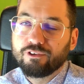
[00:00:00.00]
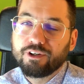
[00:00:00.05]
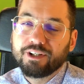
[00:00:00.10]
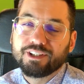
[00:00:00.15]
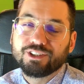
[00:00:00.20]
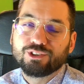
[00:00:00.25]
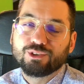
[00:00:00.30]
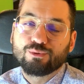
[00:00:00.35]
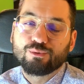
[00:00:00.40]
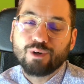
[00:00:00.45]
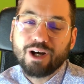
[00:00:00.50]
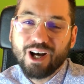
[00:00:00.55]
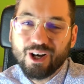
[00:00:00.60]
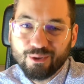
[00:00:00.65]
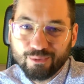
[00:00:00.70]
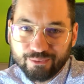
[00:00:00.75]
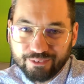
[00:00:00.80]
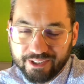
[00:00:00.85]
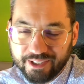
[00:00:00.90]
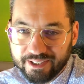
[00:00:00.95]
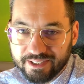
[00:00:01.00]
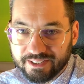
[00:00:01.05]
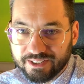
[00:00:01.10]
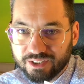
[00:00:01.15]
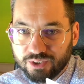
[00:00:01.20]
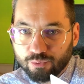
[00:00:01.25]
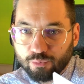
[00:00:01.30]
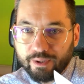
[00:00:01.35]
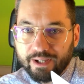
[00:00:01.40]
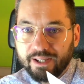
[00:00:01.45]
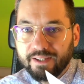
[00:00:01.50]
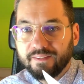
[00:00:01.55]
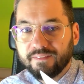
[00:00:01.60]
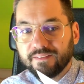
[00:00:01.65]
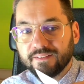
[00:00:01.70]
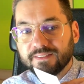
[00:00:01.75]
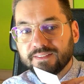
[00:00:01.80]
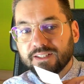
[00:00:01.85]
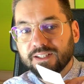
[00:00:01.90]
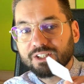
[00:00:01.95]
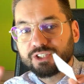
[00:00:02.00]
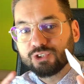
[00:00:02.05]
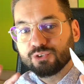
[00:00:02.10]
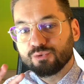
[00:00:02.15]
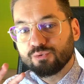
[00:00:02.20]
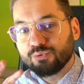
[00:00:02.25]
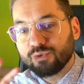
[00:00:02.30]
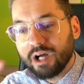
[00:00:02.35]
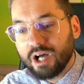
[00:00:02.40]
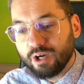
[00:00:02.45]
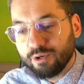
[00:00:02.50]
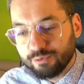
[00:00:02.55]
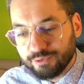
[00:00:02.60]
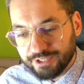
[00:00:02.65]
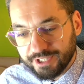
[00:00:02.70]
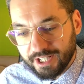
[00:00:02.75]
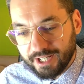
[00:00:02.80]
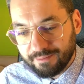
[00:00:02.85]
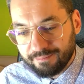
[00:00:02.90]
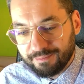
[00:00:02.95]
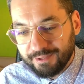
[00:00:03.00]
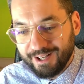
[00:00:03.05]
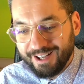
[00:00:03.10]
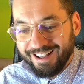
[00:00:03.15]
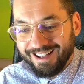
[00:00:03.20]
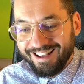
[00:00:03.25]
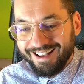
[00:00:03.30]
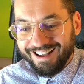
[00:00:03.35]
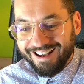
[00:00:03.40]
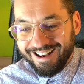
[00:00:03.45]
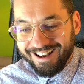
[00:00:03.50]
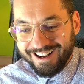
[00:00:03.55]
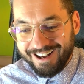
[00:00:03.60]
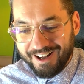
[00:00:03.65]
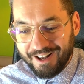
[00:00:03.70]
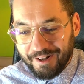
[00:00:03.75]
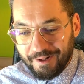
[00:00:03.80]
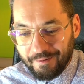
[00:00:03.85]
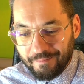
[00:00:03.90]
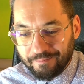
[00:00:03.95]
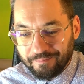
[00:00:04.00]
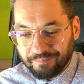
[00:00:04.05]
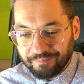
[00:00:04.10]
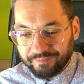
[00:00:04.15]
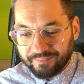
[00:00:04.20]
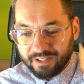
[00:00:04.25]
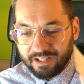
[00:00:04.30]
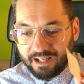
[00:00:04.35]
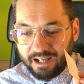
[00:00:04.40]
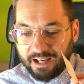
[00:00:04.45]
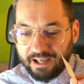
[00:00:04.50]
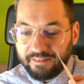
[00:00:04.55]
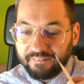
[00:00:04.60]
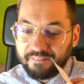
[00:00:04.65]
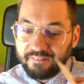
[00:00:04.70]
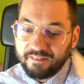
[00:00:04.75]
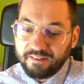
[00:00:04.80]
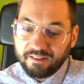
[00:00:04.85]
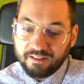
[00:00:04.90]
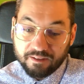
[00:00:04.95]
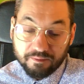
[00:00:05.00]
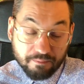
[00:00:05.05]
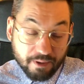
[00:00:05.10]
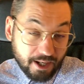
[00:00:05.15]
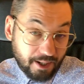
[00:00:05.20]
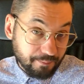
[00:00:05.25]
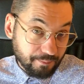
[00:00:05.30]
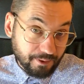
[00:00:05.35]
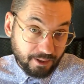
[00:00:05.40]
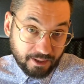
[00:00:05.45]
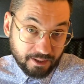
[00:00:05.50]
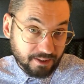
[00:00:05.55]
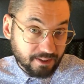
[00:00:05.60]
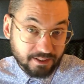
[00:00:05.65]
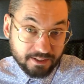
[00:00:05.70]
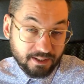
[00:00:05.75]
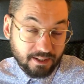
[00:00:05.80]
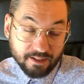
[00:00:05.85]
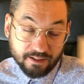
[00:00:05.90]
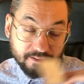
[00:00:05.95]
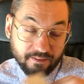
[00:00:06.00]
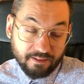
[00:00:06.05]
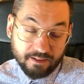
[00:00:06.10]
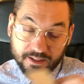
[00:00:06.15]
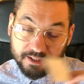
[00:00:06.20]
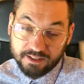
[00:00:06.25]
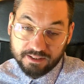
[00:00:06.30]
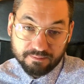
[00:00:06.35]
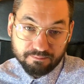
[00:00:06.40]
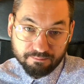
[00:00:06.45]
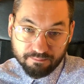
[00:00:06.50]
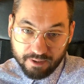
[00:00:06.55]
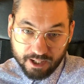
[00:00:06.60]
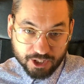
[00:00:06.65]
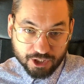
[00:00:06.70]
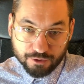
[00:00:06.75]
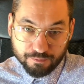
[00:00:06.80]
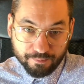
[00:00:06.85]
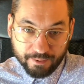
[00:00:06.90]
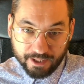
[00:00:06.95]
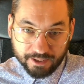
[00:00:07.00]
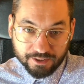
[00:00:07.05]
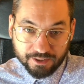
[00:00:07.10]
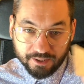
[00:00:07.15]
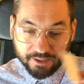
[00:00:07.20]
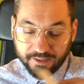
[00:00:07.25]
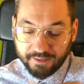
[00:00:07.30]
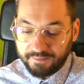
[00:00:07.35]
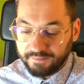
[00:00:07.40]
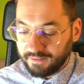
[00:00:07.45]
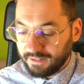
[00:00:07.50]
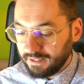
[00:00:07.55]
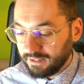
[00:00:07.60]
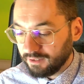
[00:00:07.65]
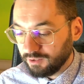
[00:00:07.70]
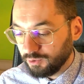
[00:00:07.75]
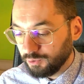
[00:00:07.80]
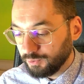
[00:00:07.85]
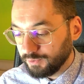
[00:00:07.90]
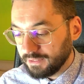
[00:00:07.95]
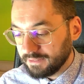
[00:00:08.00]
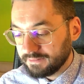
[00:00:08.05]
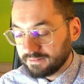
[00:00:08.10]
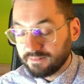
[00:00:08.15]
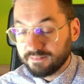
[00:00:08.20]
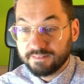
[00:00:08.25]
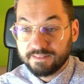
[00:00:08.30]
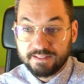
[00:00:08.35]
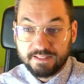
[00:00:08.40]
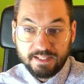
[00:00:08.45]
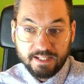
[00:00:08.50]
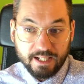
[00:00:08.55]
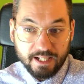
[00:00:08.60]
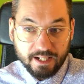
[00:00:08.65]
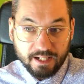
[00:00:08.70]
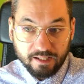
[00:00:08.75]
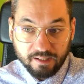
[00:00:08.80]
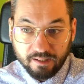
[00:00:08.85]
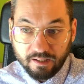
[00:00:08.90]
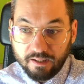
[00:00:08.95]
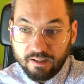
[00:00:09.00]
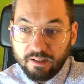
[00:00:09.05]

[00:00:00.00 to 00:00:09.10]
its roundness, the way this is round up. I think, in my opinion, it is much better than Oud Essentiel.